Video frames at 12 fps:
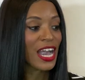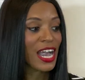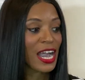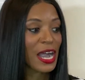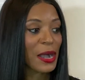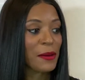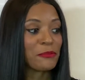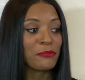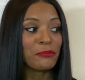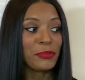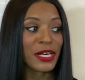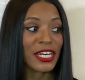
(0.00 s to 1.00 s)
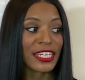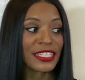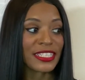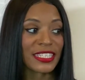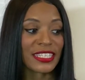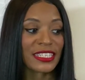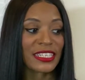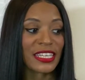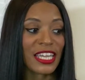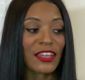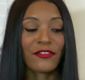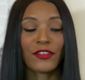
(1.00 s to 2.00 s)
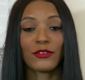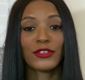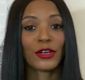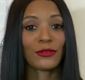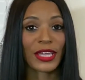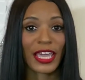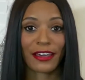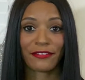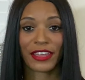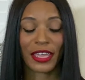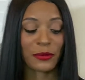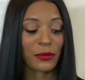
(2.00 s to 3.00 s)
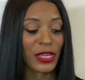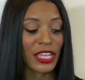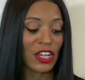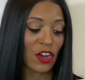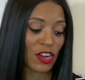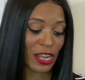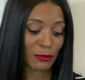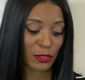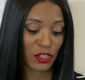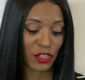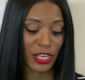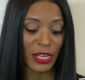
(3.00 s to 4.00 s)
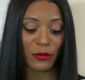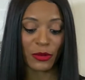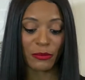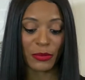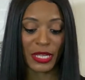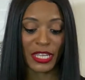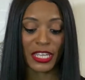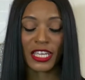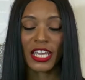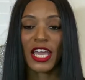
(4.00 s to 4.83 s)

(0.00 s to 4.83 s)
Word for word: Um, but if you don't have a wig on, I'm sure it would be